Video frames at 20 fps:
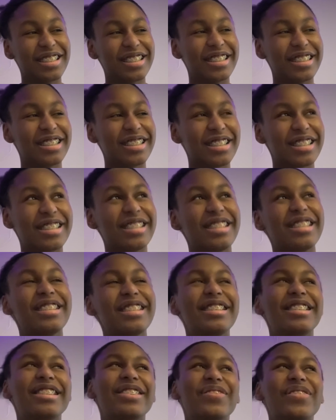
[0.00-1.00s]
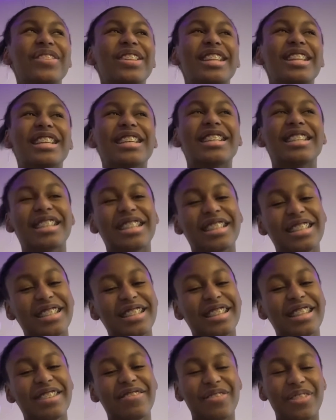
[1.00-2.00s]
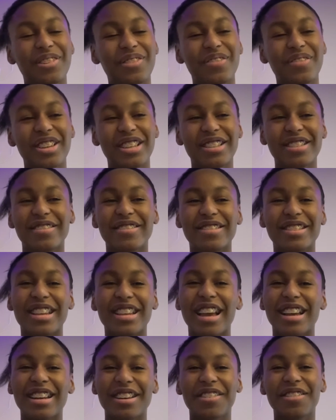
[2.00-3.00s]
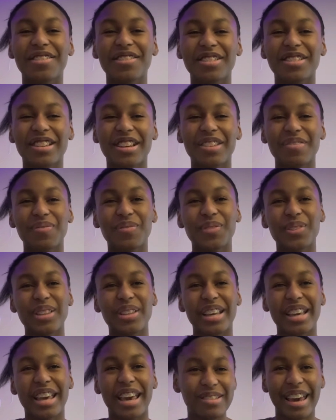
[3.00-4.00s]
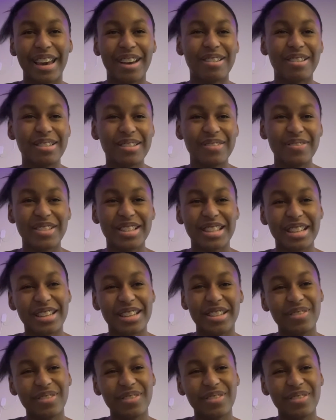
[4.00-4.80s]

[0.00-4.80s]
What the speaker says: see, but like the romance ones that I know, they're like more like harems and they don't